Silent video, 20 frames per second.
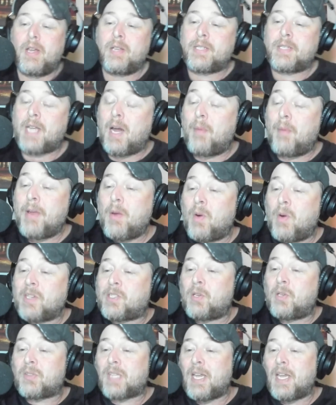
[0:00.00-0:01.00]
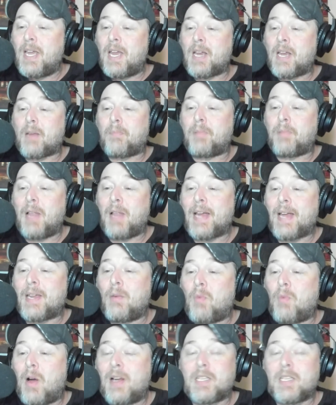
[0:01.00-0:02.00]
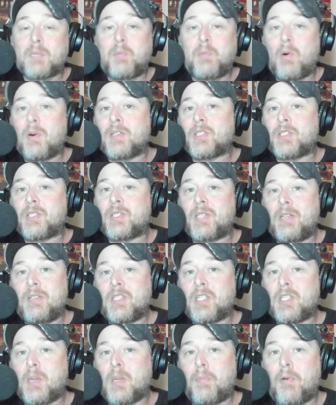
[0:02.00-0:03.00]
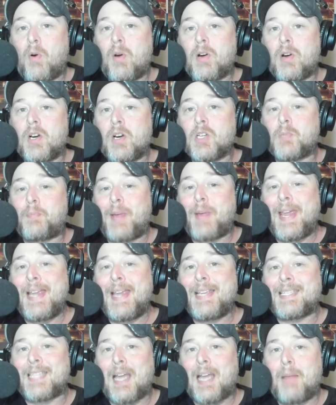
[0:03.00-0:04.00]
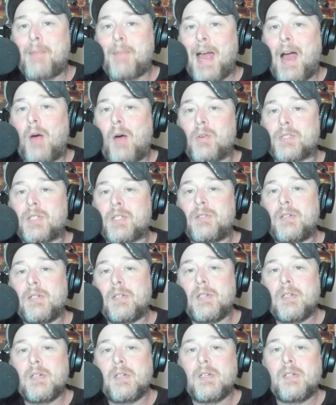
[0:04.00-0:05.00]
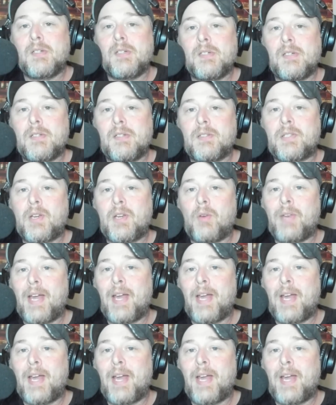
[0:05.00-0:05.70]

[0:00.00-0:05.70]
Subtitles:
Tell me what you think, Black and White Sports supporters. Peace. I'm out. Till next